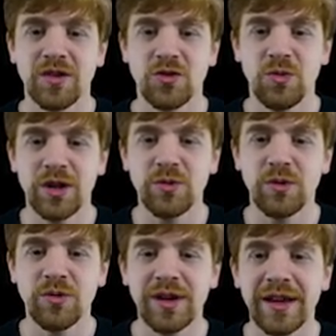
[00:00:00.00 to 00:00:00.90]
So what
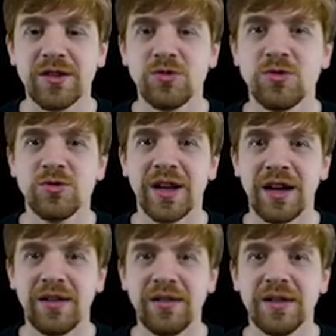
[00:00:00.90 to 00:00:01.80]
we would like to do
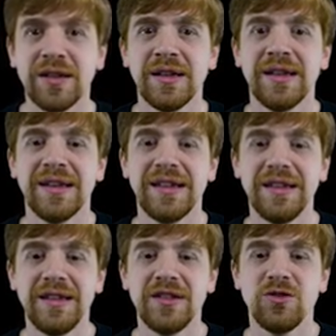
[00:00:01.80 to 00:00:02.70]
now
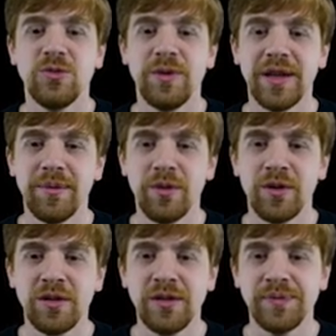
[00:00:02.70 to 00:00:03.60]
is to be
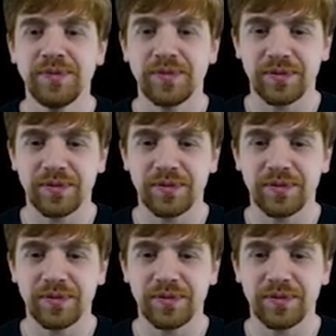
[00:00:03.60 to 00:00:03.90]
able